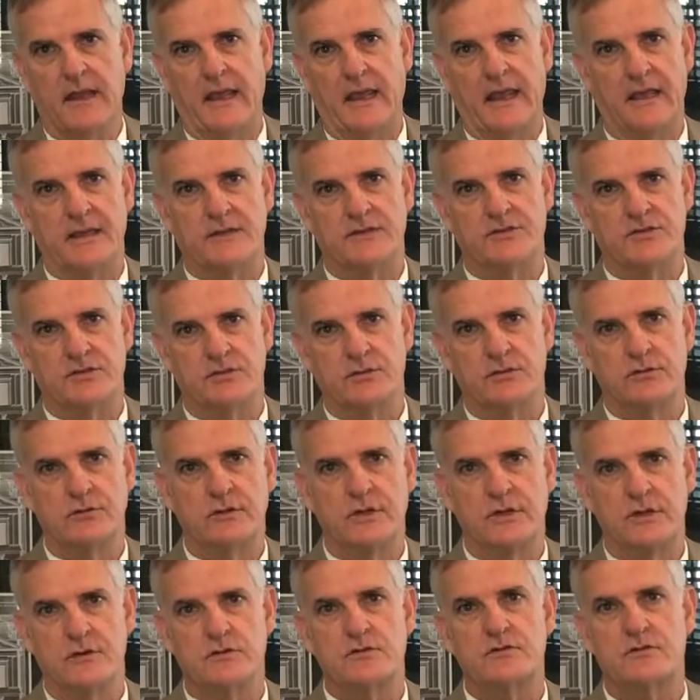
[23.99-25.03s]
And 2
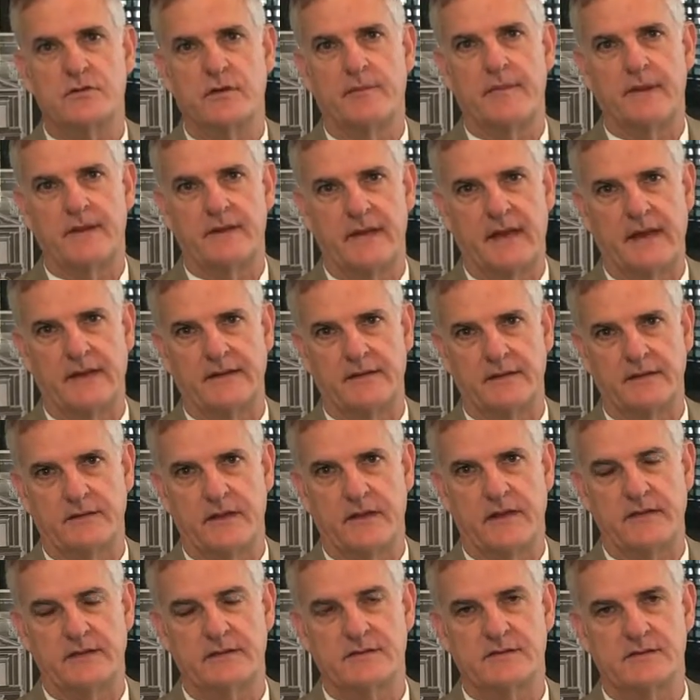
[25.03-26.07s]
years from the date that
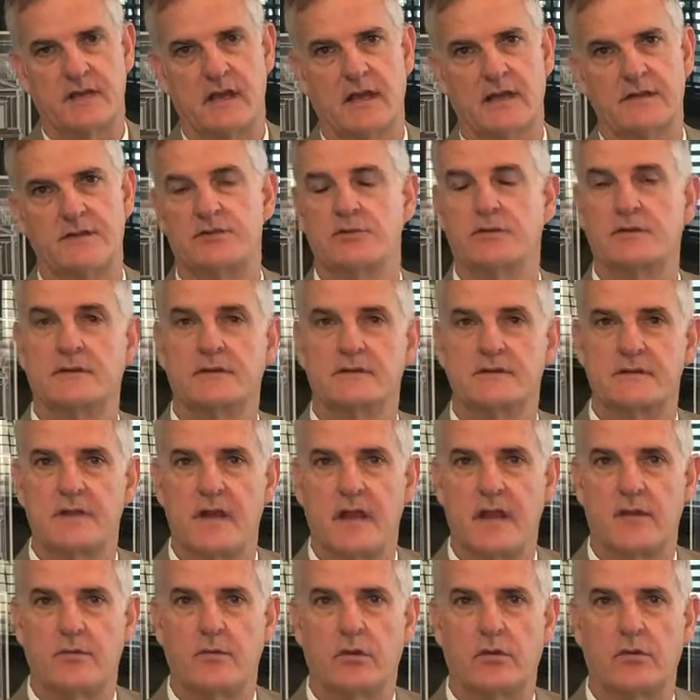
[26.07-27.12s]
they decide you're
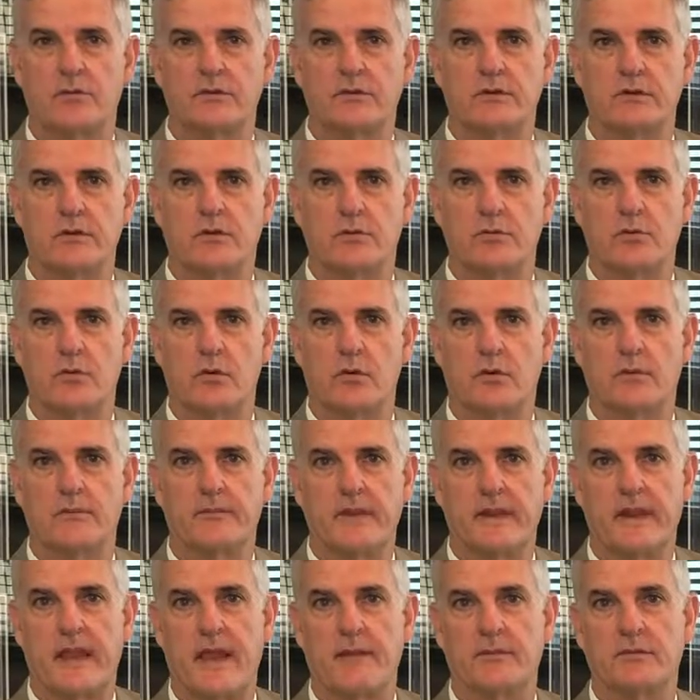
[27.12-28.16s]
disabled, you will
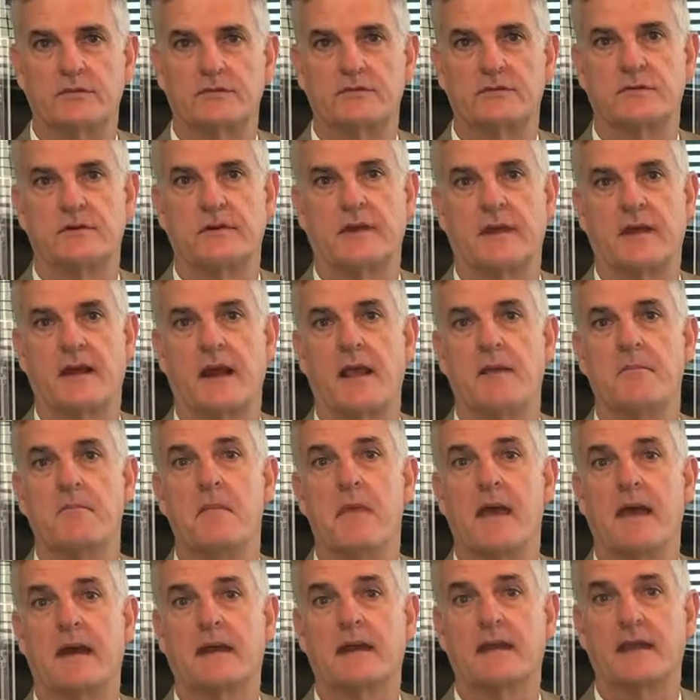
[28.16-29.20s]
be able to get a
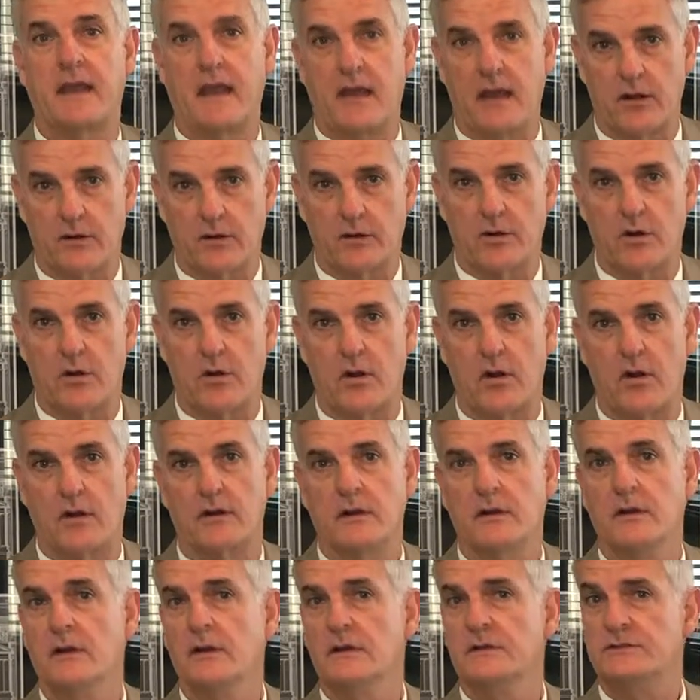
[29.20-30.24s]
Medicare card,
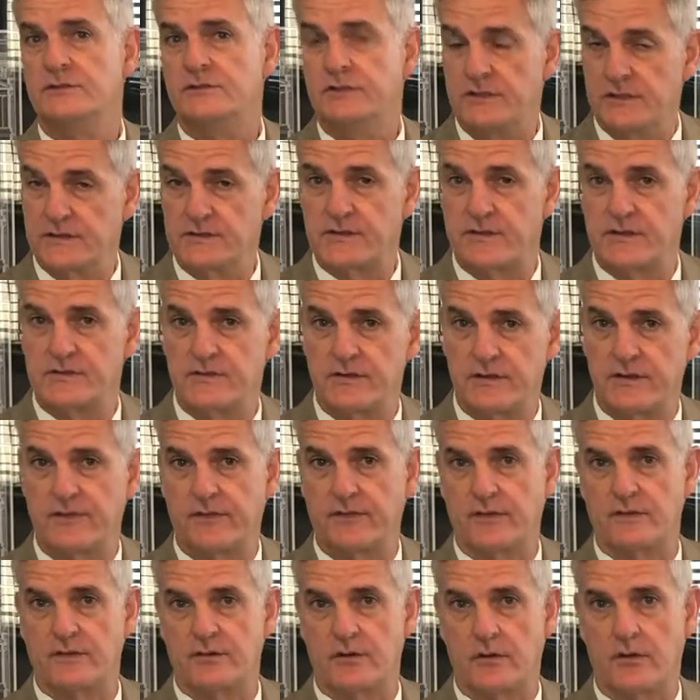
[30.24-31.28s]
just as if
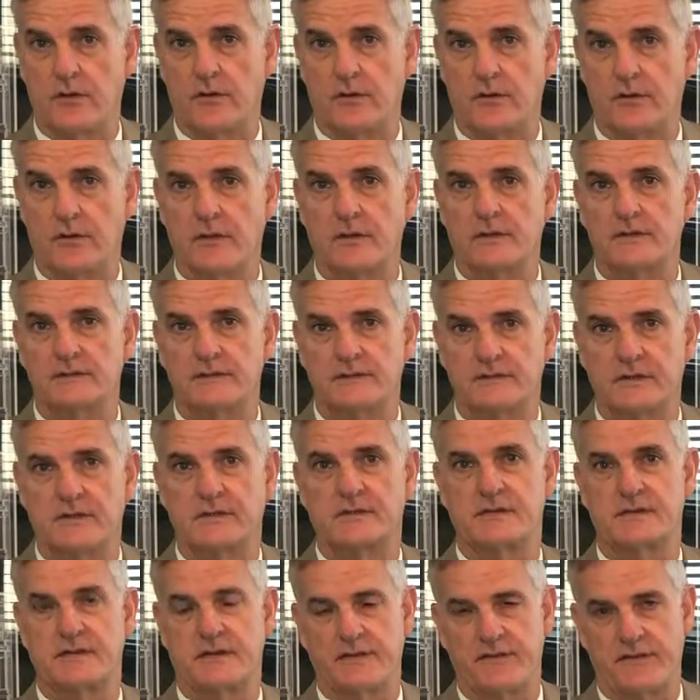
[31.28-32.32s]
you turned
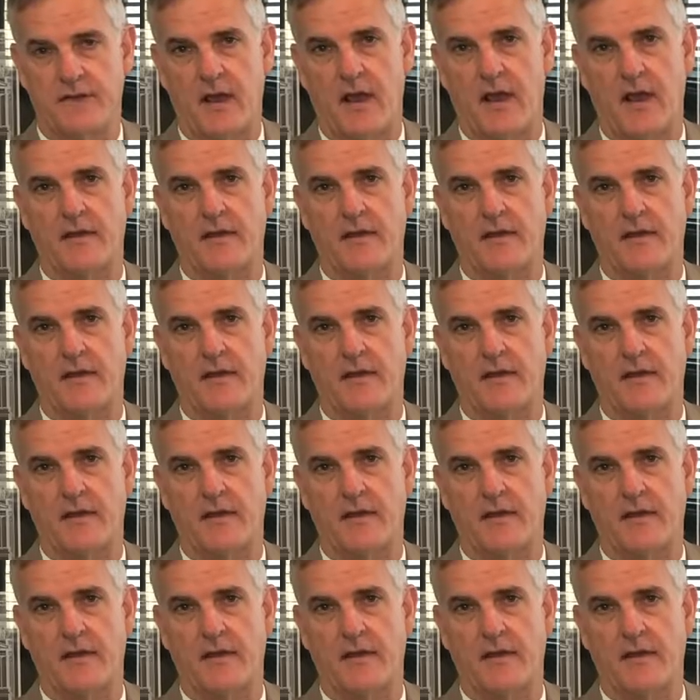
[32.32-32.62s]
65.